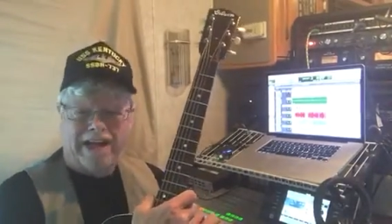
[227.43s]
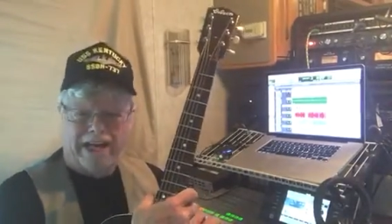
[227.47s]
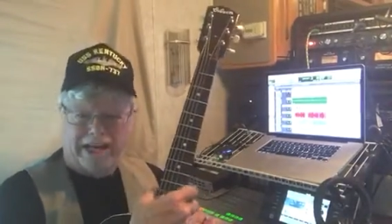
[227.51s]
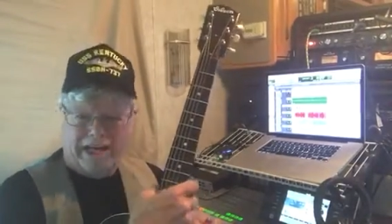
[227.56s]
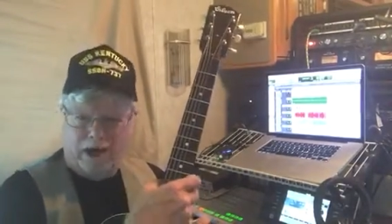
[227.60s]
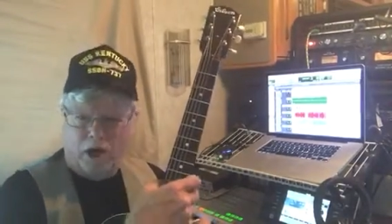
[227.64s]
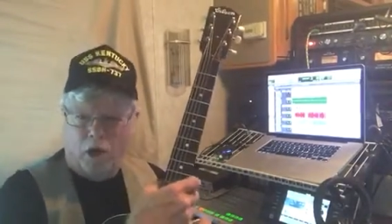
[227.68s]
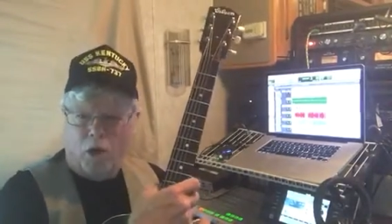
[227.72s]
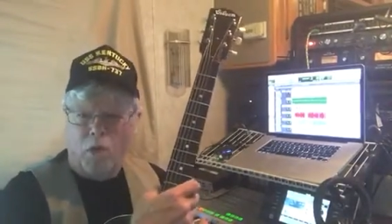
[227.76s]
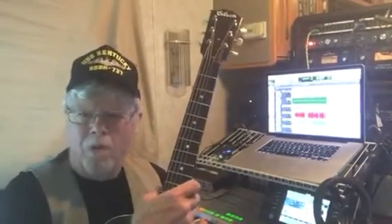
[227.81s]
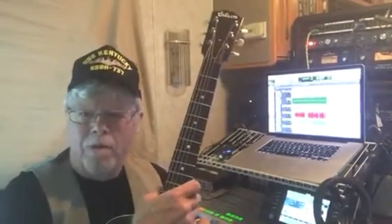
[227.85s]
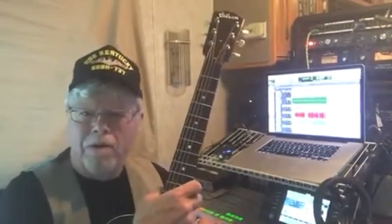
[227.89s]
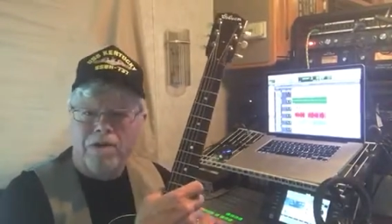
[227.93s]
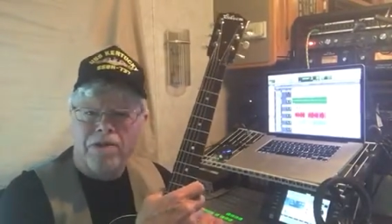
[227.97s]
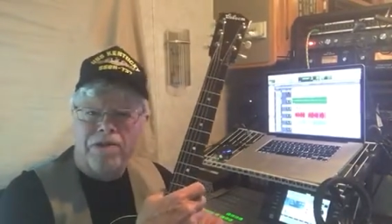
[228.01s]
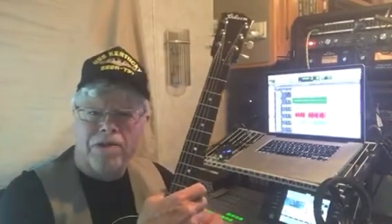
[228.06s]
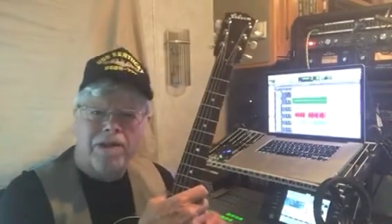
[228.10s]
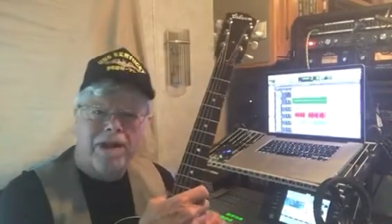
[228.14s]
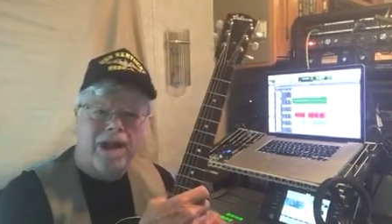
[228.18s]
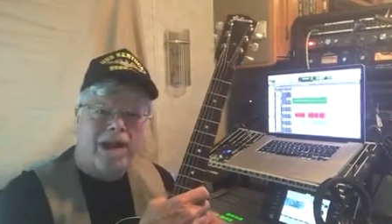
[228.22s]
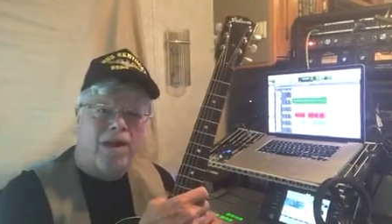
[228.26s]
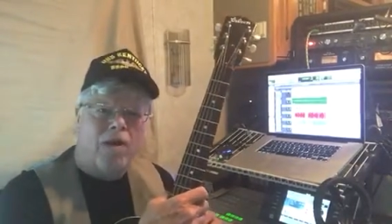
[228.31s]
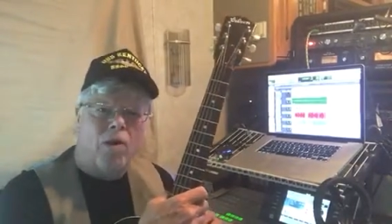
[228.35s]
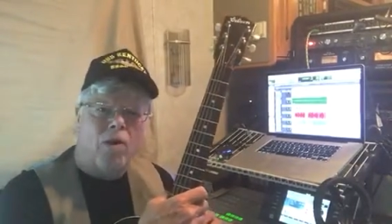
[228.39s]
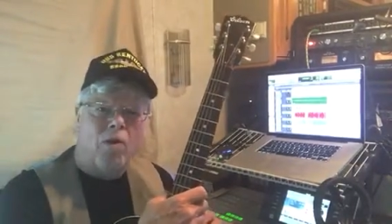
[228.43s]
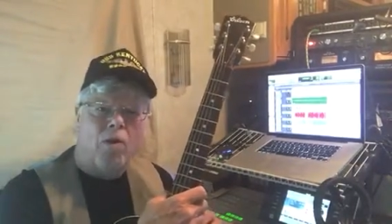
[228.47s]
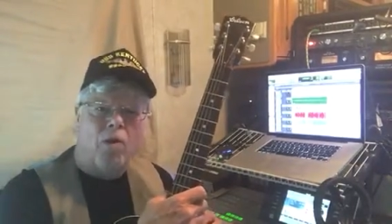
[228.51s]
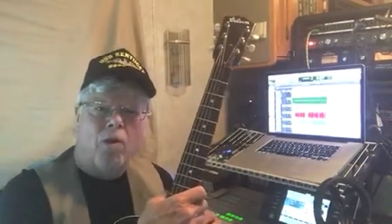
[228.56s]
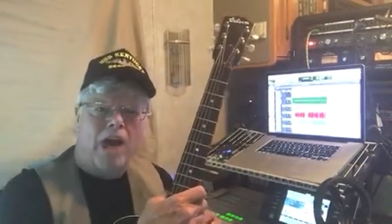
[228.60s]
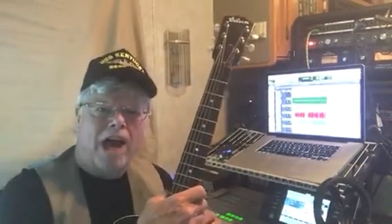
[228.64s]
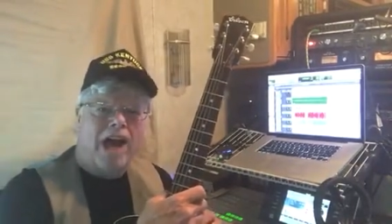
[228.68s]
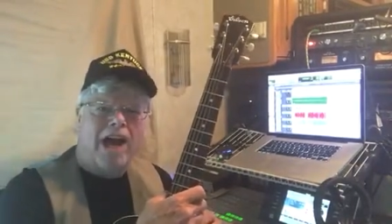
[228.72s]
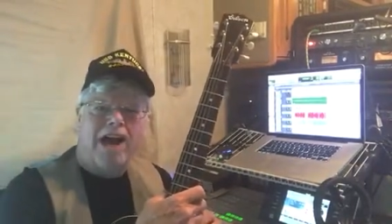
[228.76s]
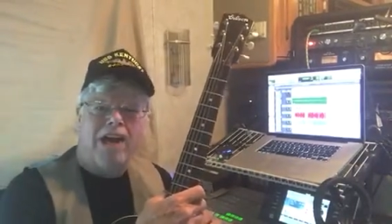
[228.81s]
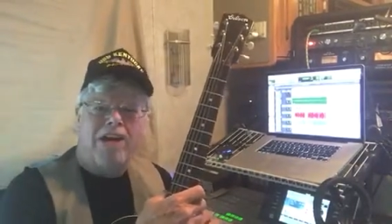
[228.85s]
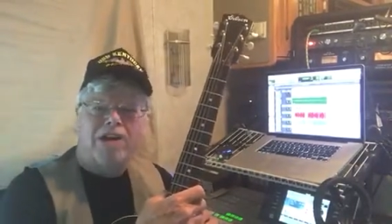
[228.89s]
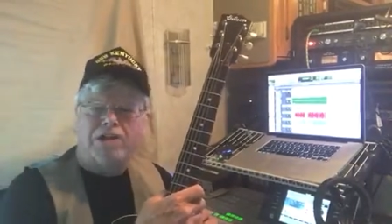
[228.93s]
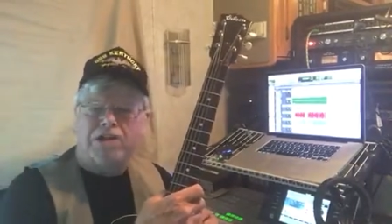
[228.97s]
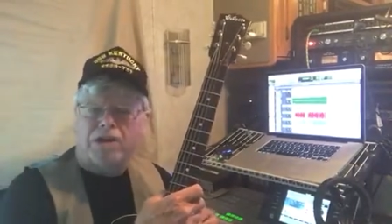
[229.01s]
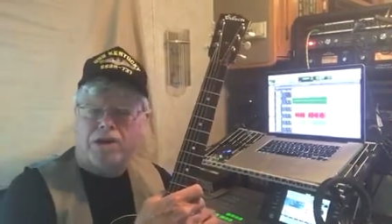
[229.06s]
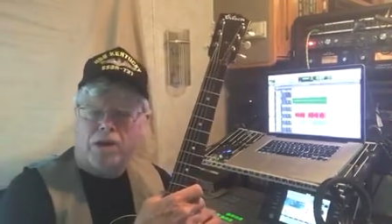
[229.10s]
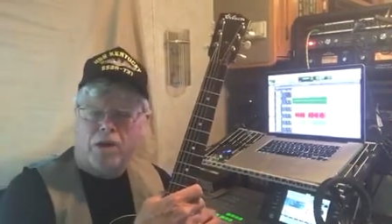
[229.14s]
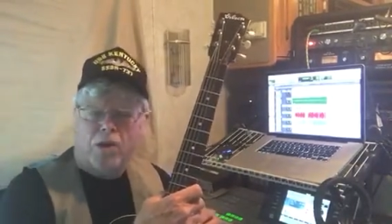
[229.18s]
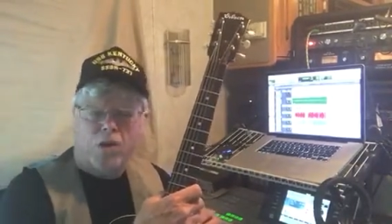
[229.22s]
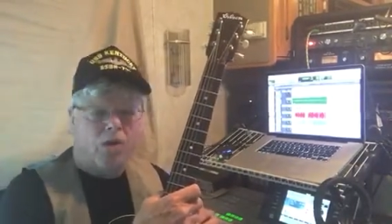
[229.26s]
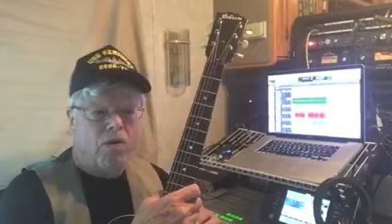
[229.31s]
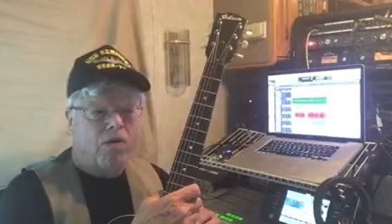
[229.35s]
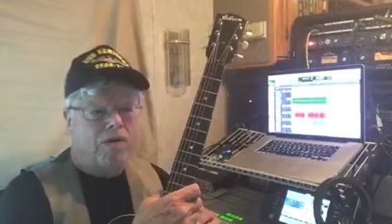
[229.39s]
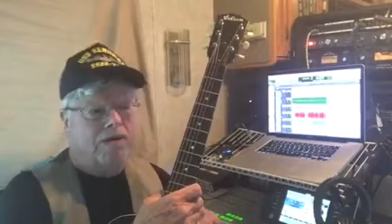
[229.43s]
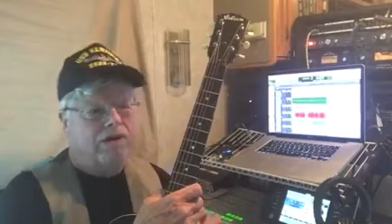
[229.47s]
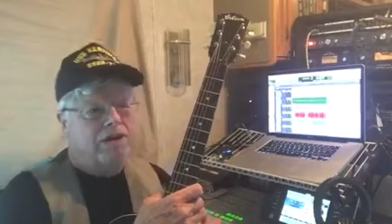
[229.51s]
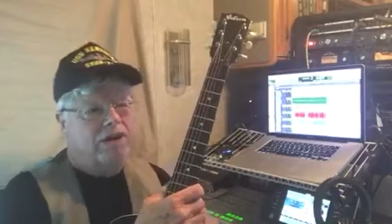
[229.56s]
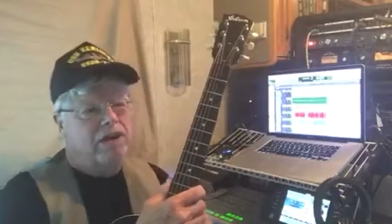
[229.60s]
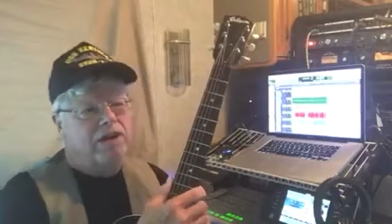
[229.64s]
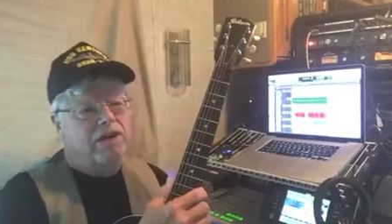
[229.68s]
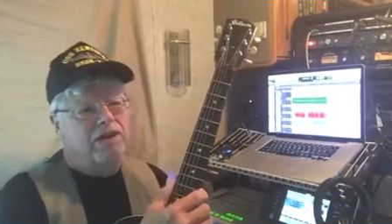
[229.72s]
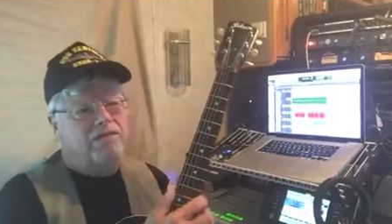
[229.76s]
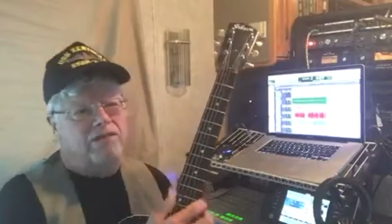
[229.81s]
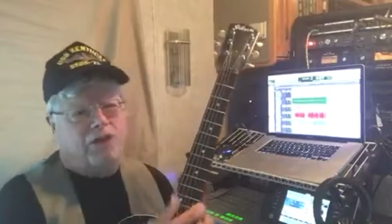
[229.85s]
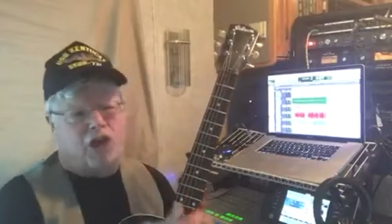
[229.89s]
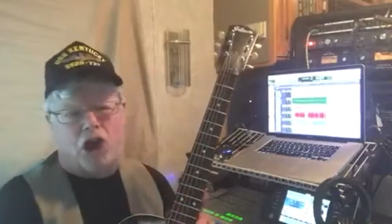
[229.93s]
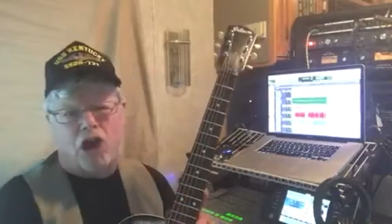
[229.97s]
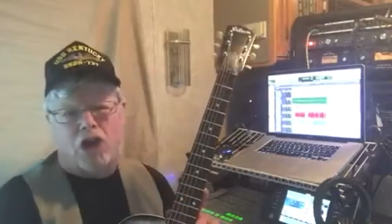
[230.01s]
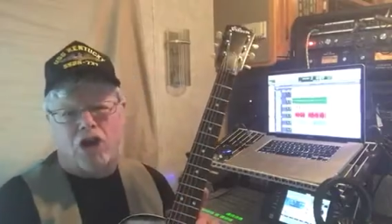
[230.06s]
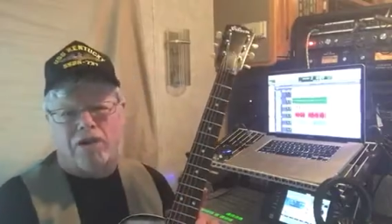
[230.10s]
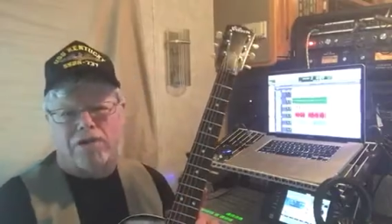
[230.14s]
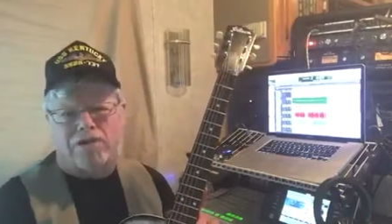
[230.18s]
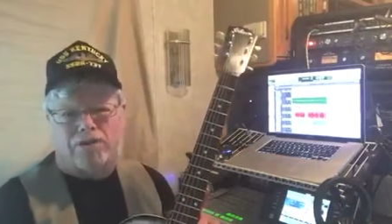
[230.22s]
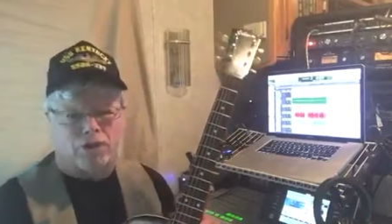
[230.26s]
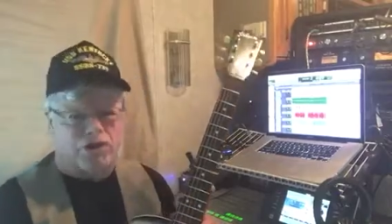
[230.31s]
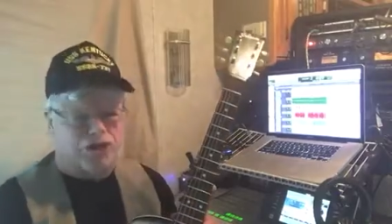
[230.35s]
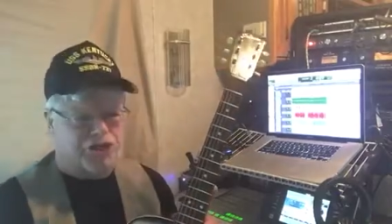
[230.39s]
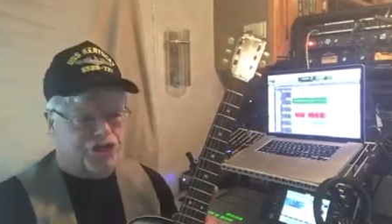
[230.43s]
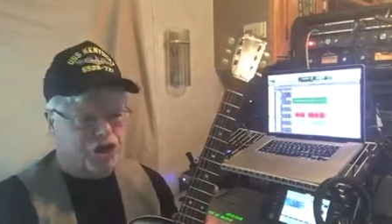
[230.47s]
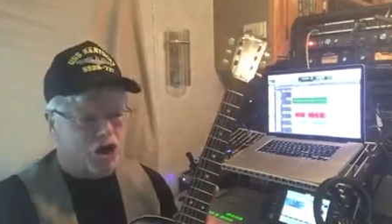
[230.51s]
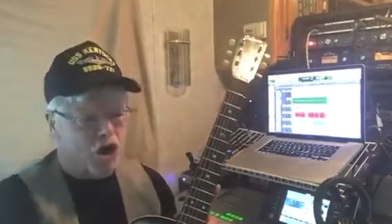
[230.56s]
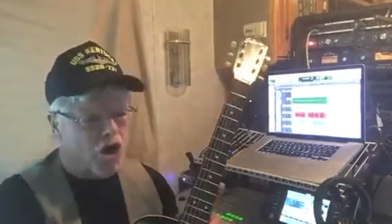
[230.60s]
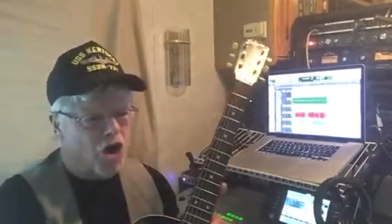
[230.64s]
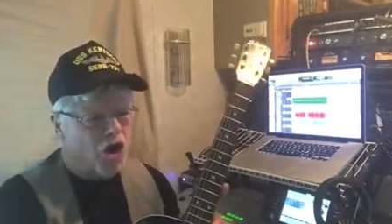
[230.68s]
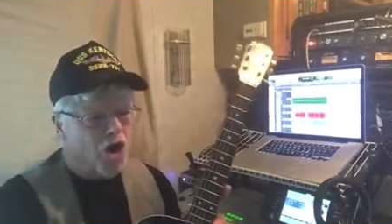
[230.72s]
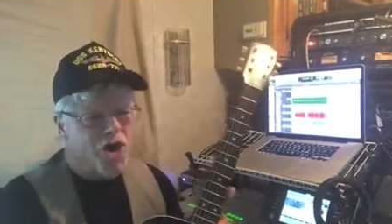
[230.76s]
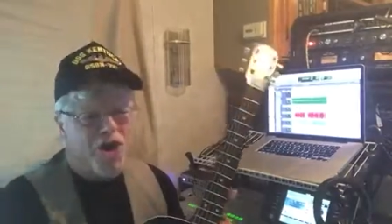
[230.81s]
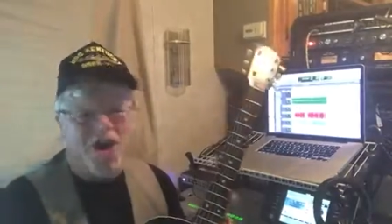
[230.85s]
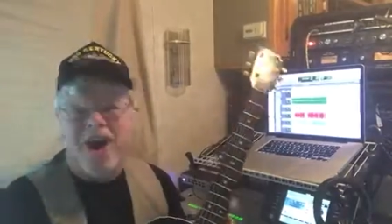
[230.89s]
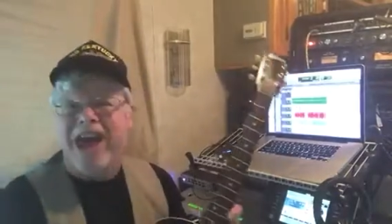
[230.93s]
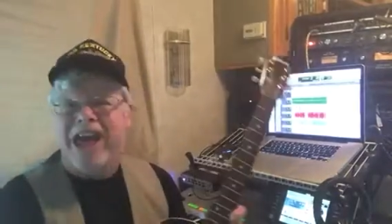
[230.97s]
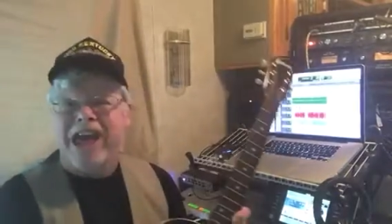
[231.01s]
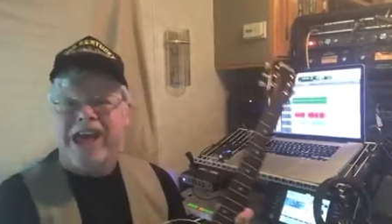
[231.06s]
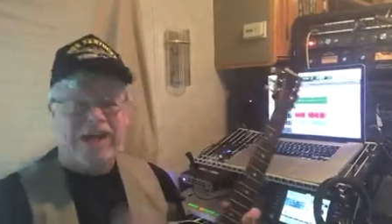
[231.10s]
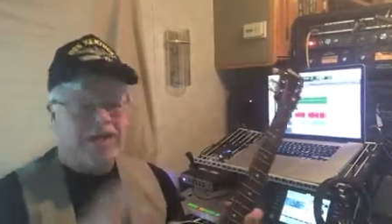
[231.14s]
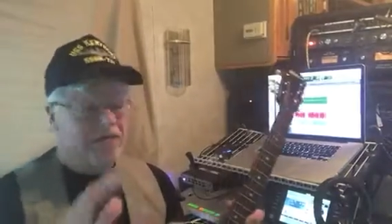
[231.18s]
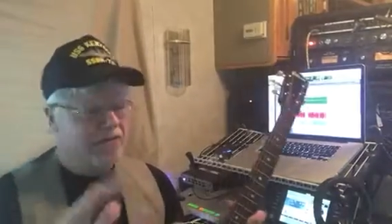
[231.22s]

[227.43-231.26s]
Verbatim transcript: He'd open that old ash door and give a careful stir.